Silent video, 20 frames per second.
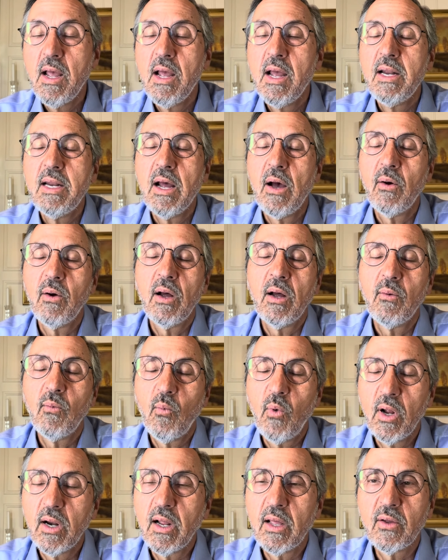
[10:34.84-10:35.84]
Now,
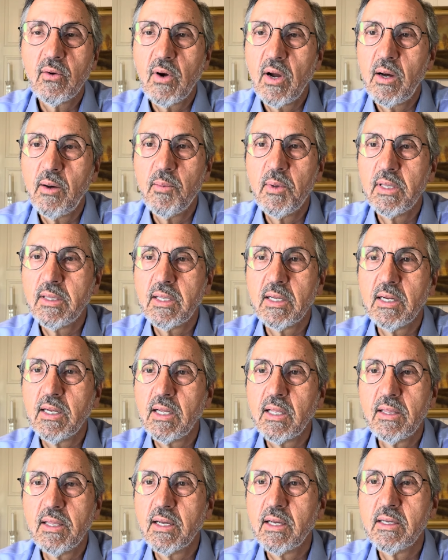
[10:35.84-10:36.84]
one other element that
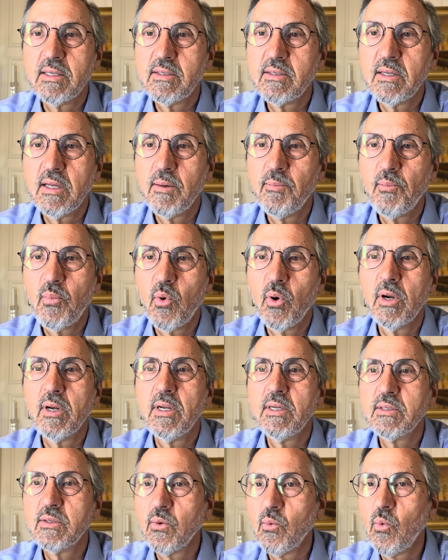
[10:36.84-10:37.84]
I think is important
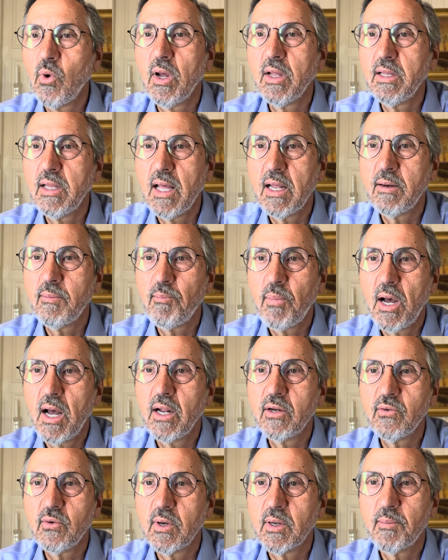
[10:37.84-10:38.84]
is the one that
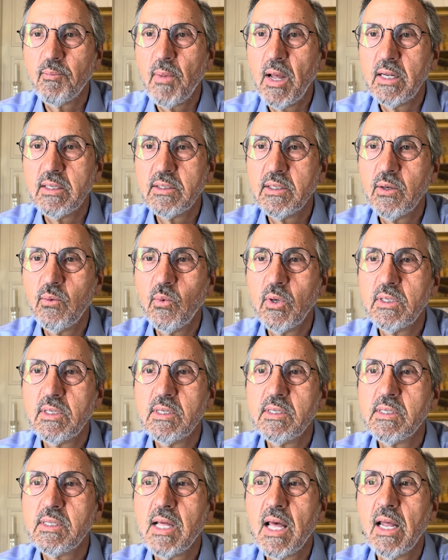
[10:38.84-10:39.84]
Podrick mentioned, which
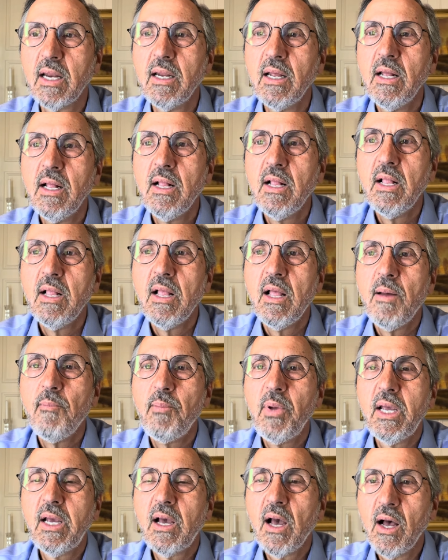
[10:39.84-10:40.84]
is that
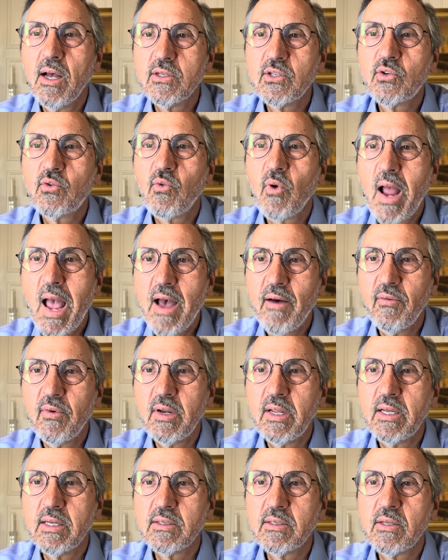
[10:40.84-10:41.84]
because
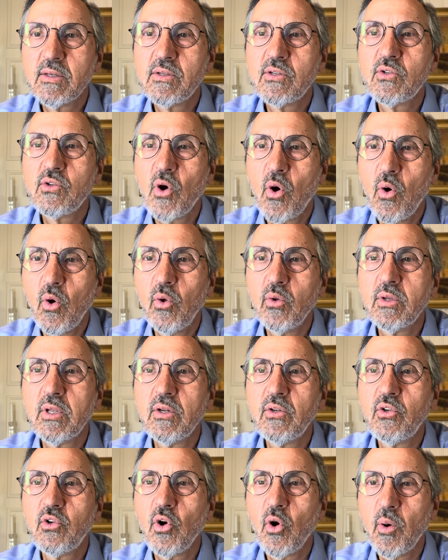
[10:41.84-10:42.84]
gravity is the sole
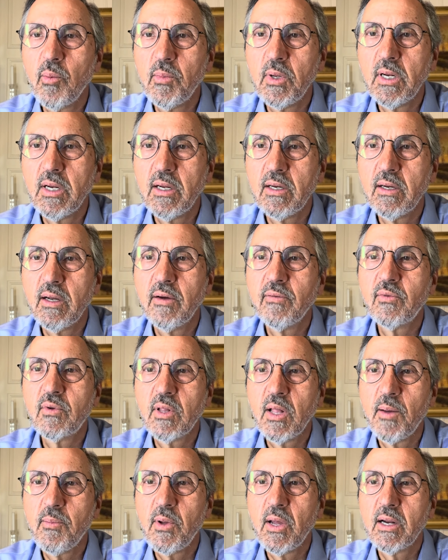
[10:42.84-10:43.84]
determinant of
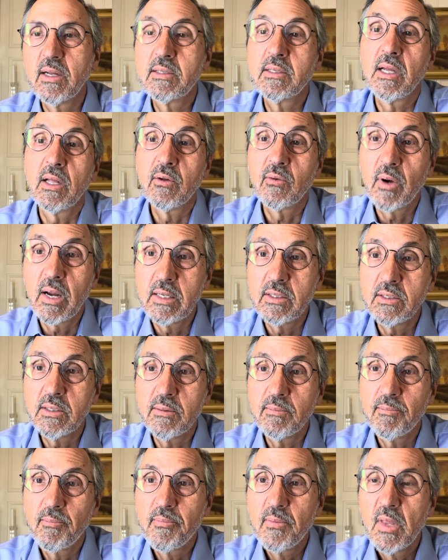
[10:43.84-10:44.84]
club head acceleration,